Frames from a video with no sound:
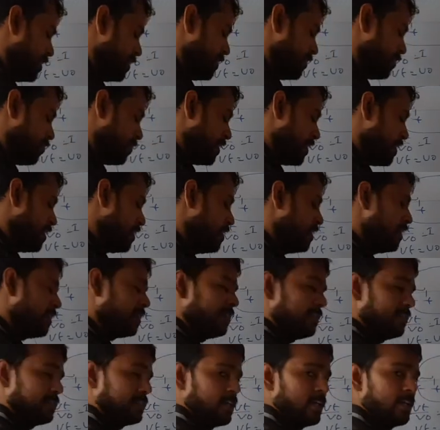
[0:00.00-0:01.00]
Okay,
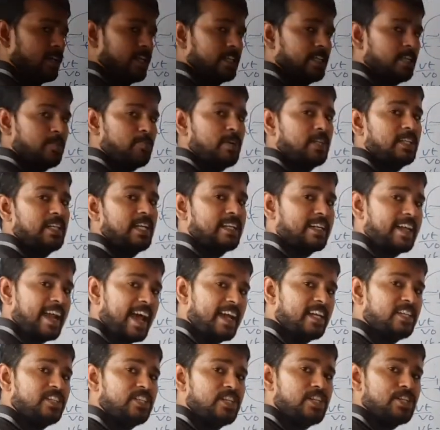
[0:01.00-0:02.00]
these are nothing but the
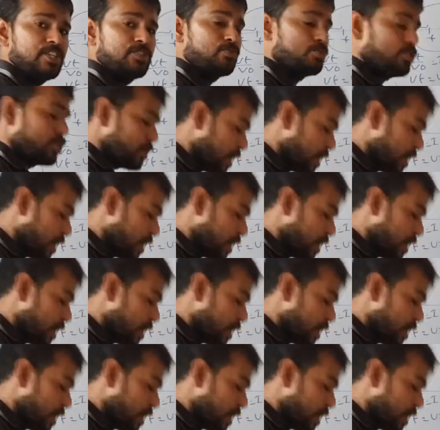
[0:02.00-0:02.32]
tangents which